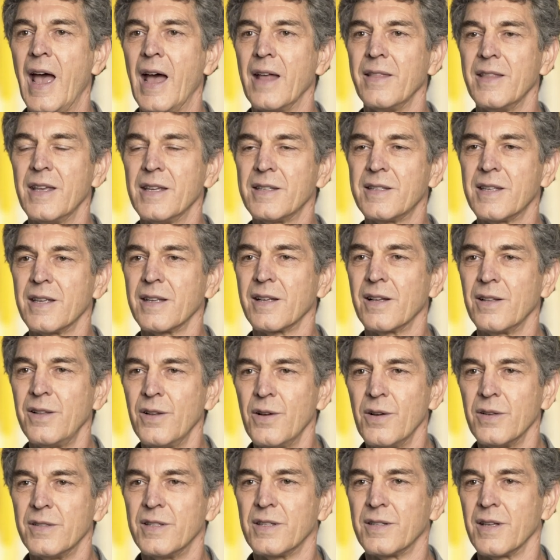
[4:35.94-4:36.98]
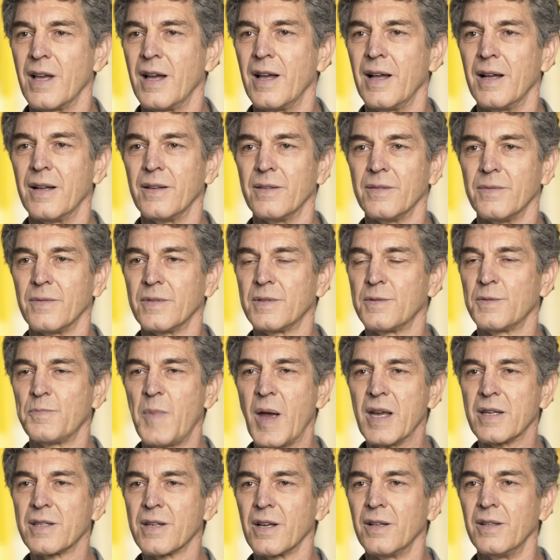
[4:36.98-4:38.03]
And this includes uh,
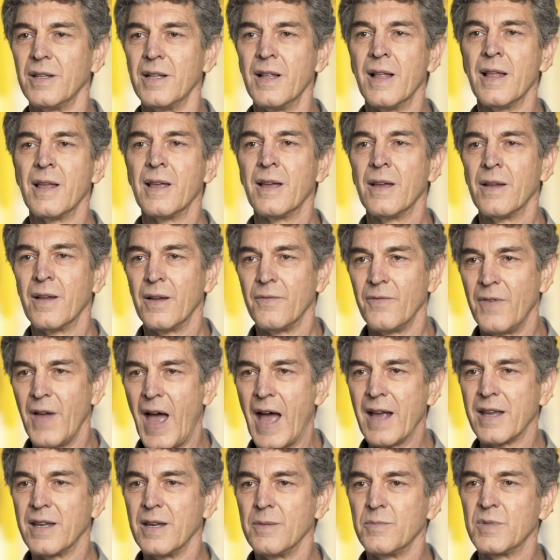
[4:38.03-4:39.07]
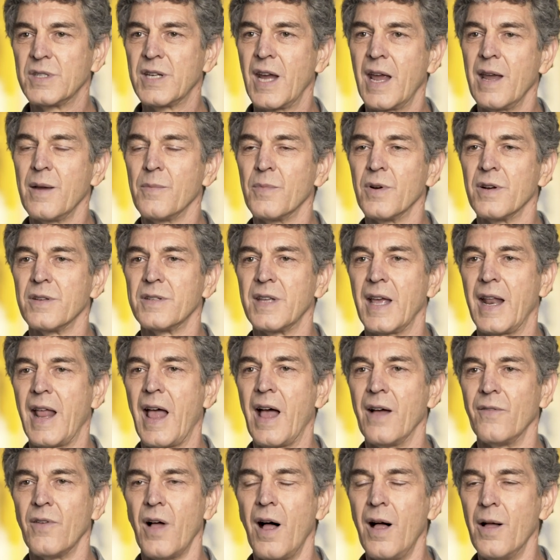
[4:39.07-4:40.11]
special vacuum chambers that
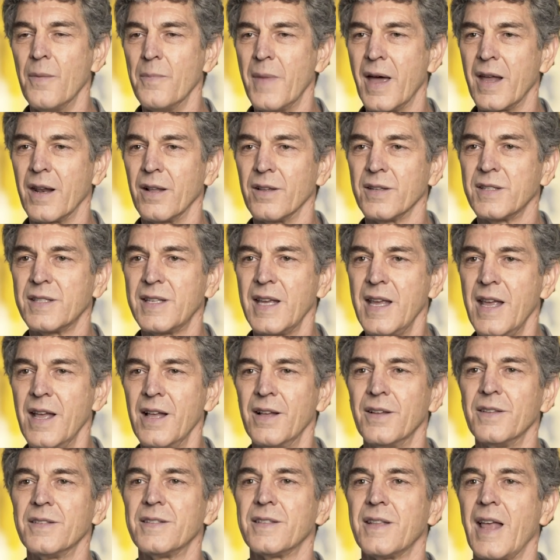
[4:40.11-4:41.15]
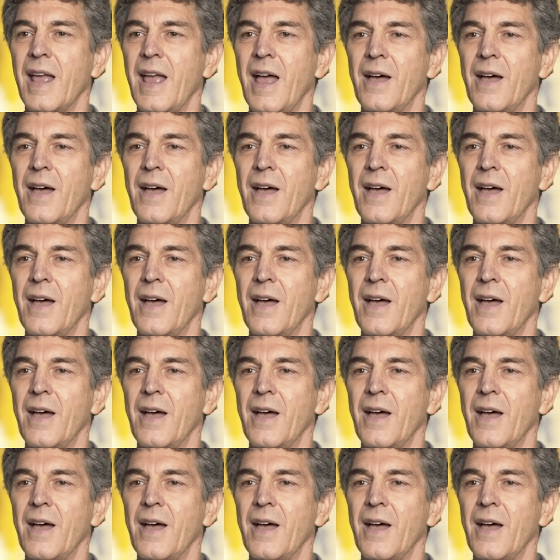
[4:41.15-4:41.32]
have all metal seals, they